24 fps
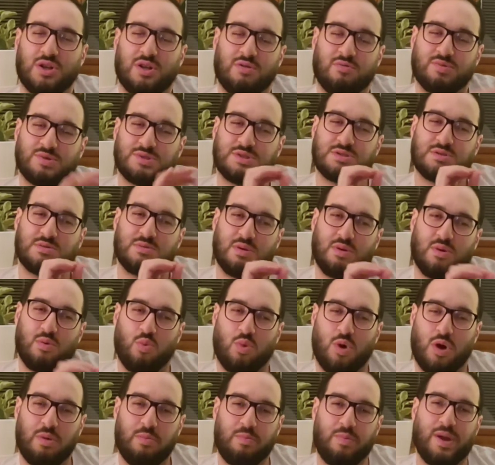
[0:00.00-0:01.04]
It was
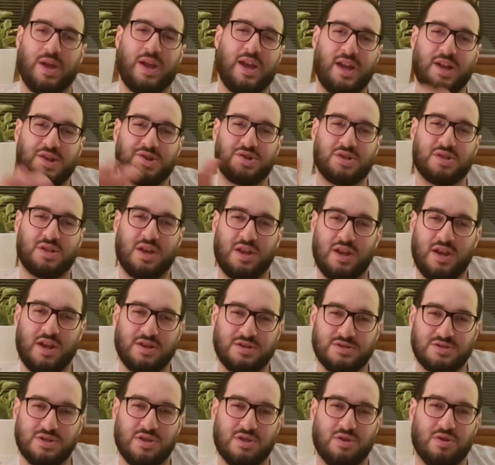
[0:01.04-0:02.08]
one page, and then
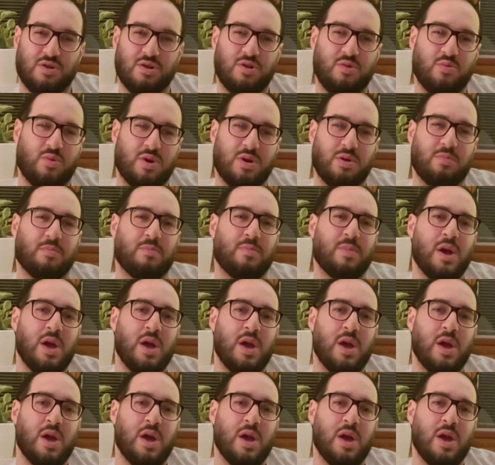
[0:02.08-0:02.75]
here's a 31